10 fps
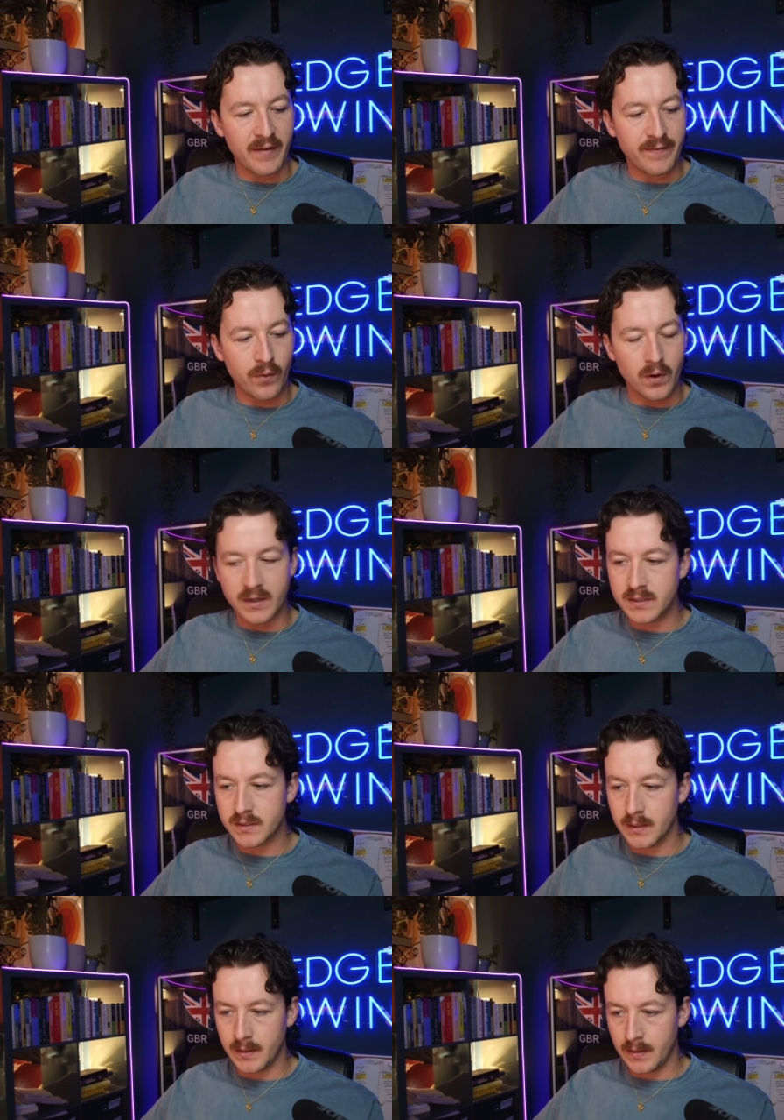
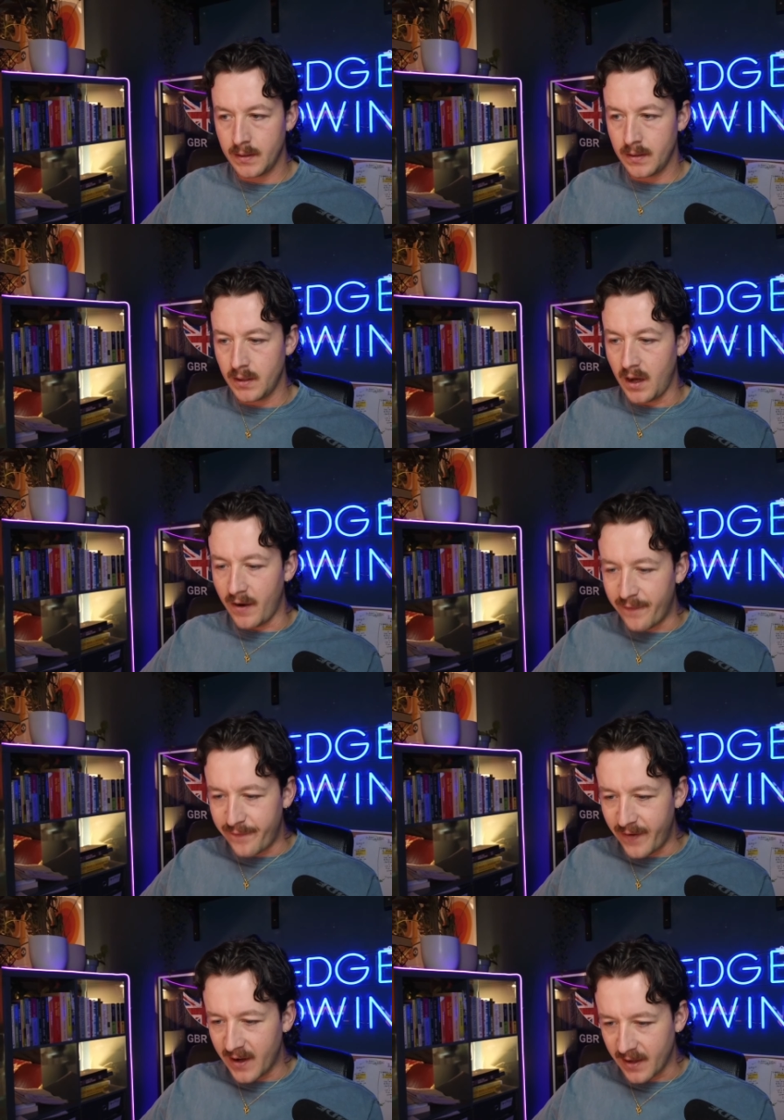force... Oh,
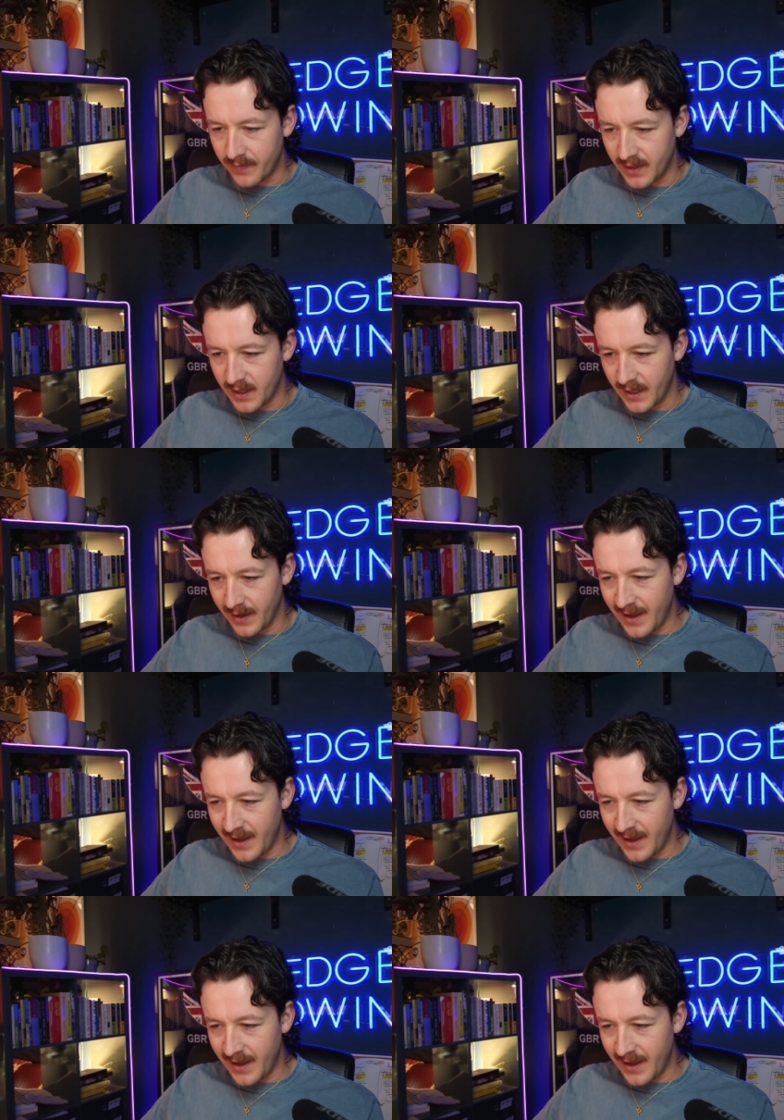fuck, I've done it.